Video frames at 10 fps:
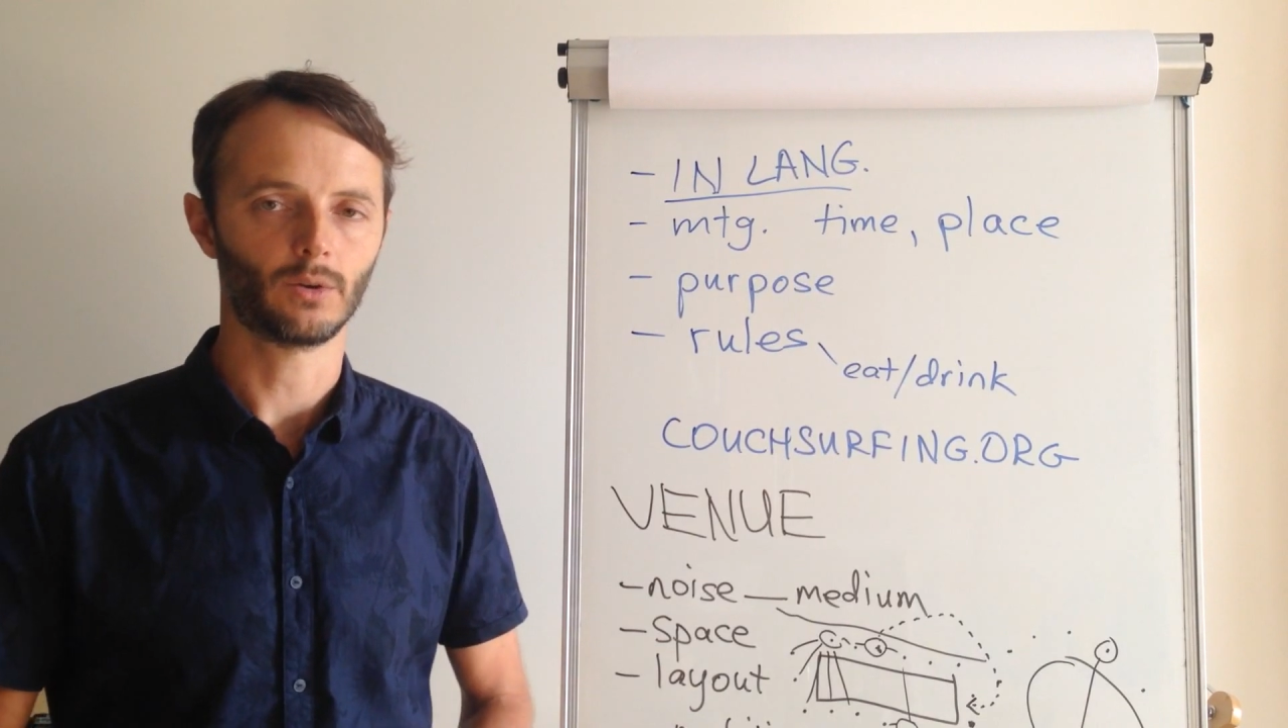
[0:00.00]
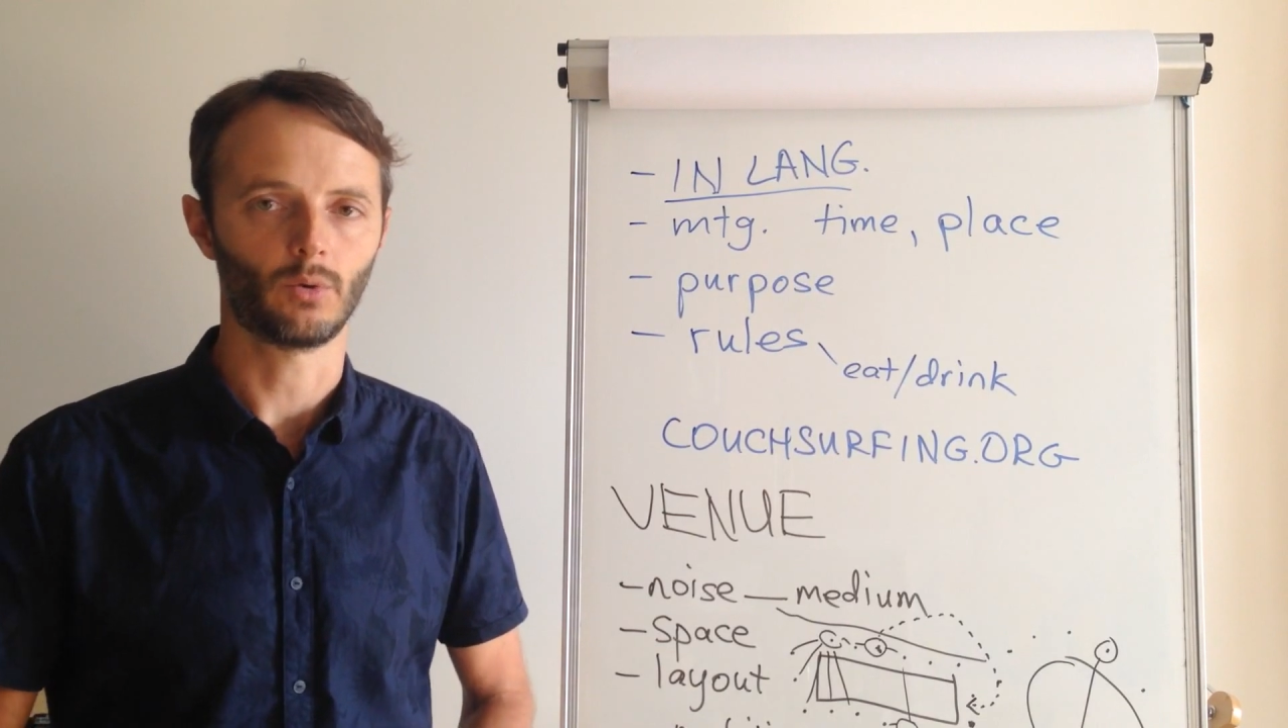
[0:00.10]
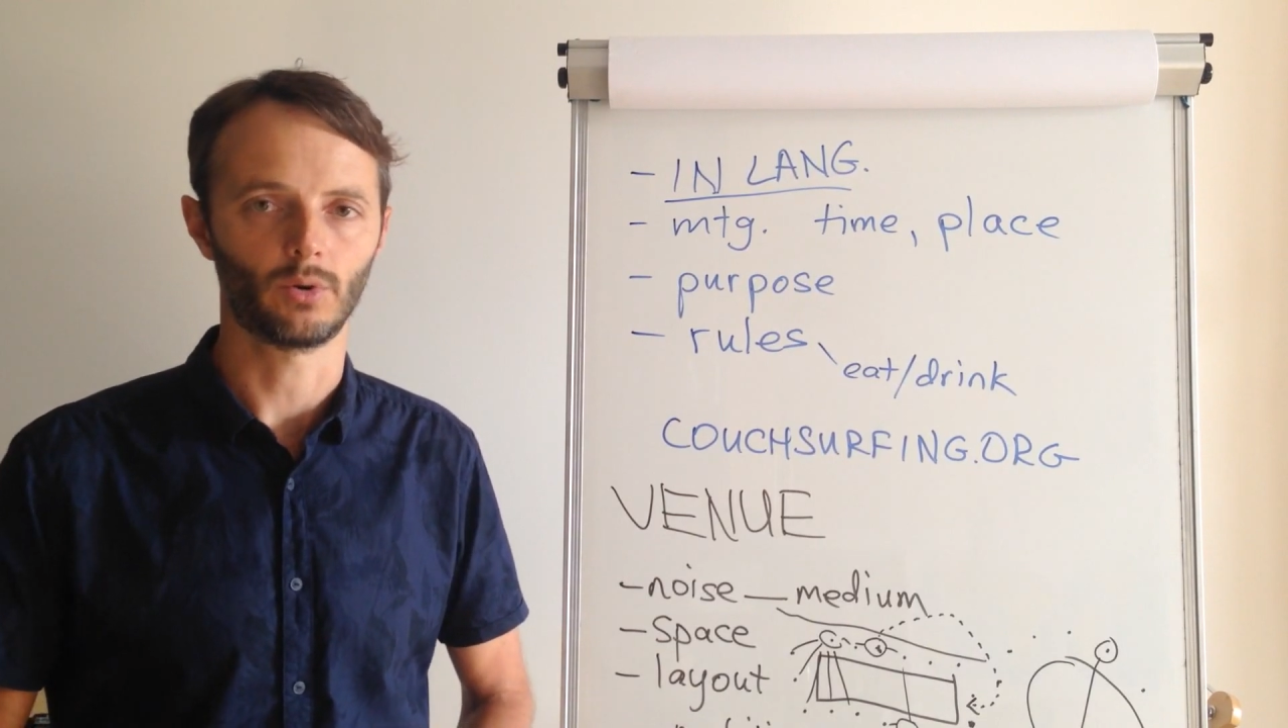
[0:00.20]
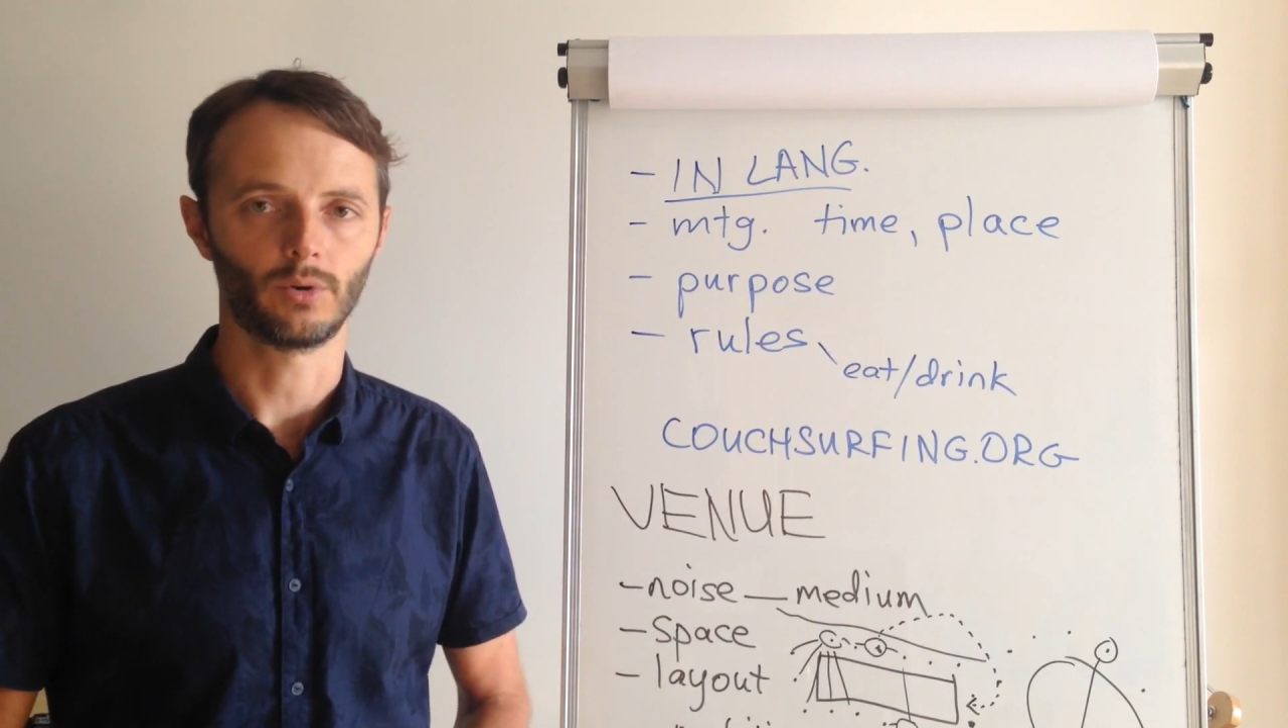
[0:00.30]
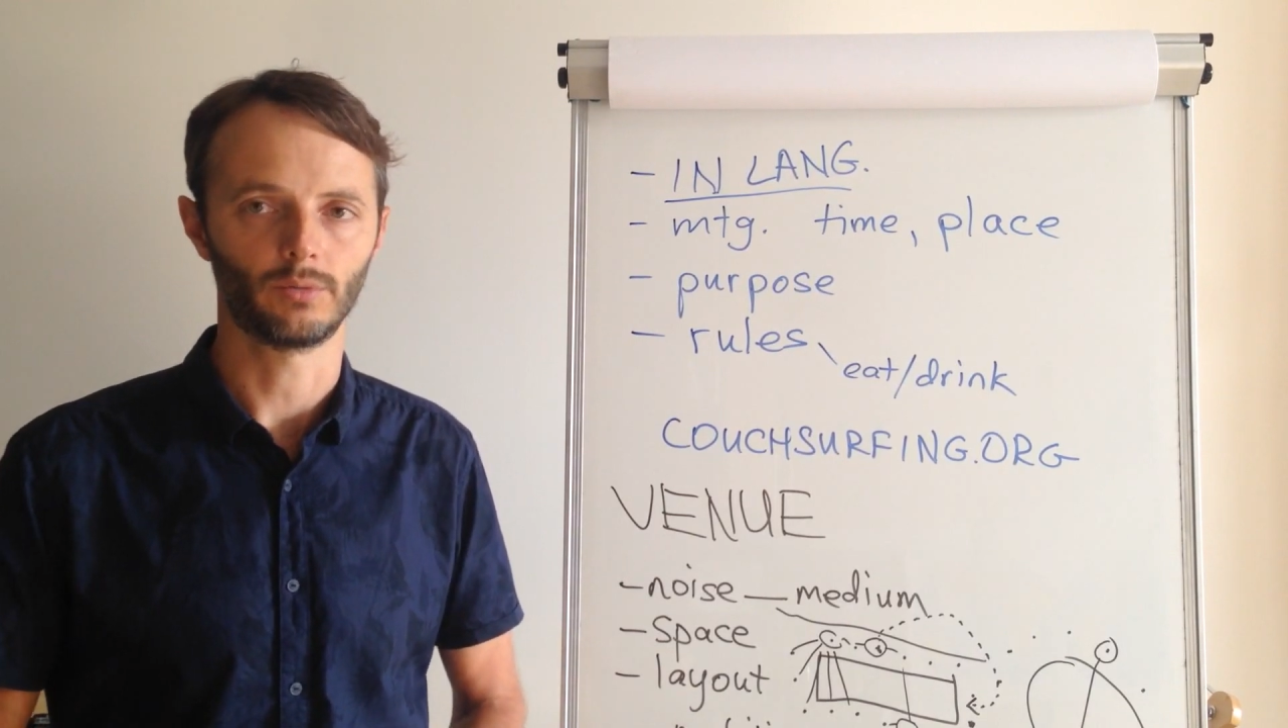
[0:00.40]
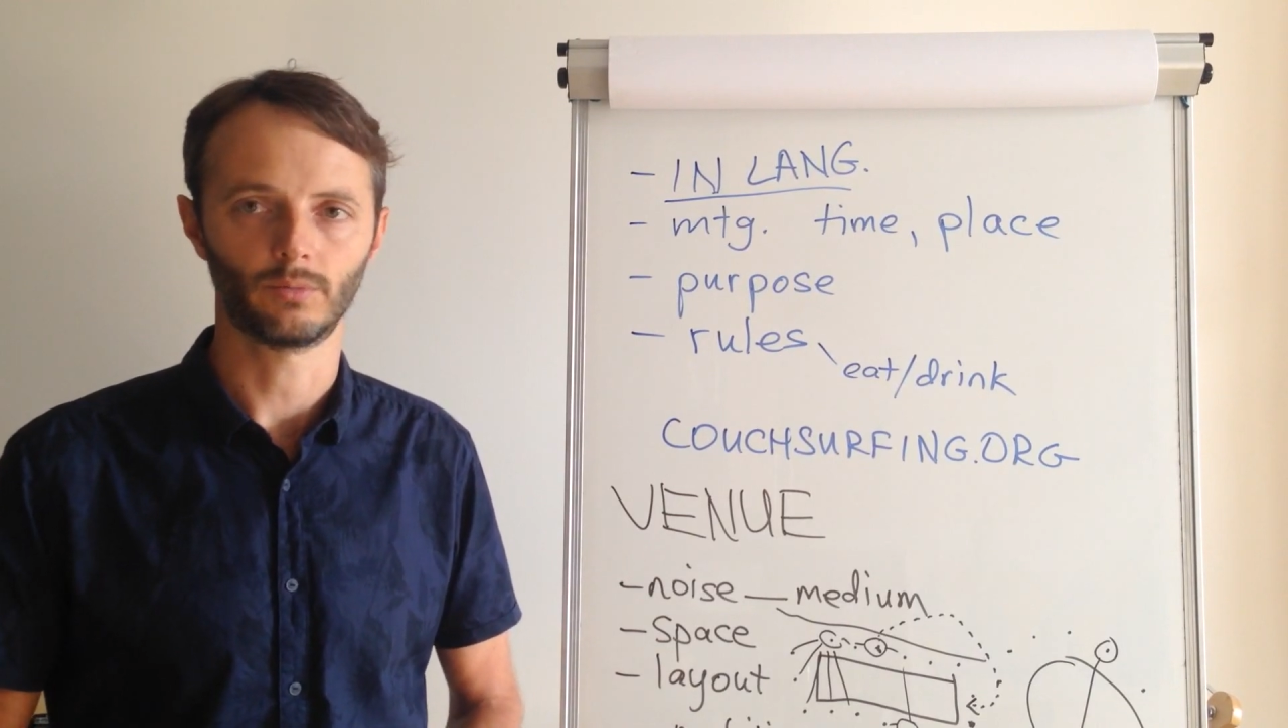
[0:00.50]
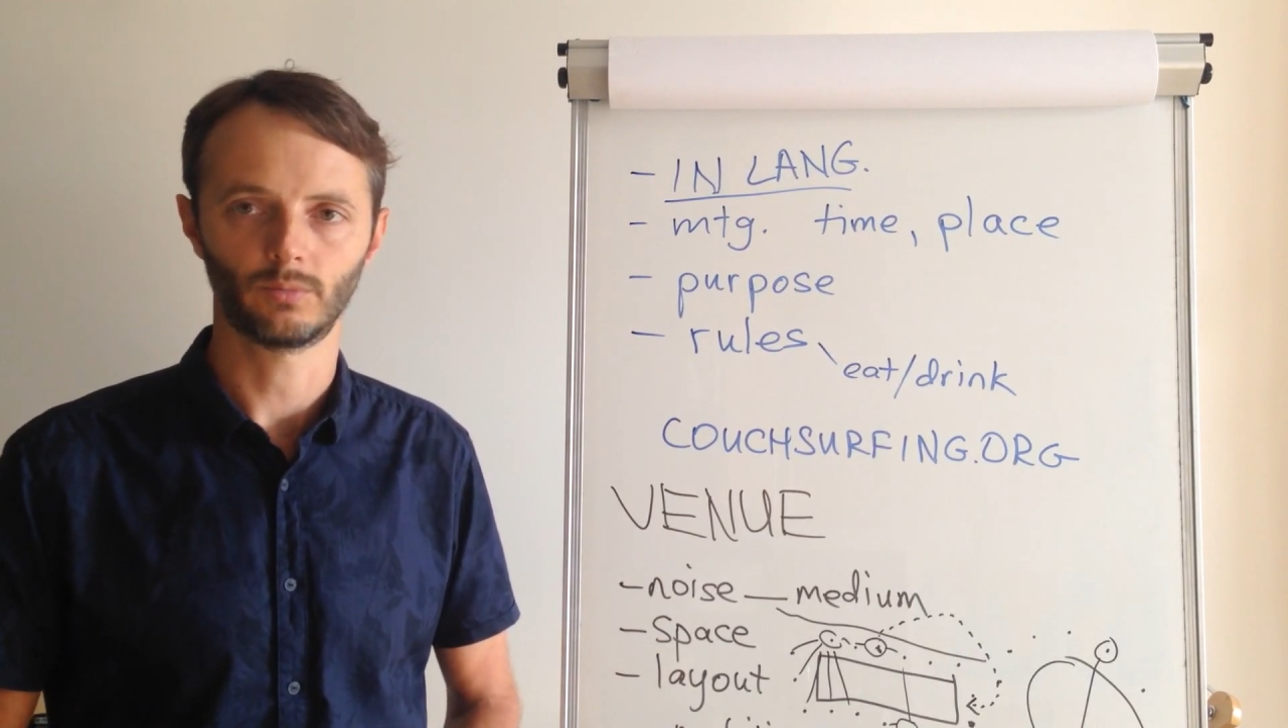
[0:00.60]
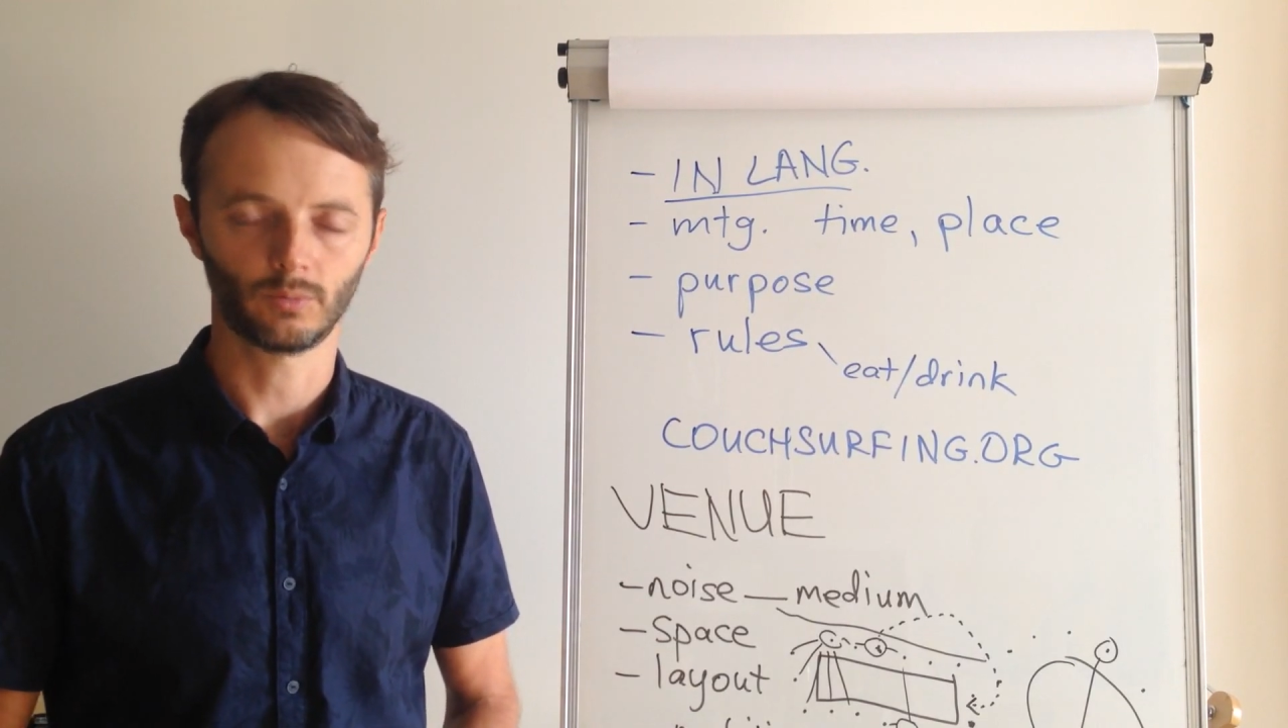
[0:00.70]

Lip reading: or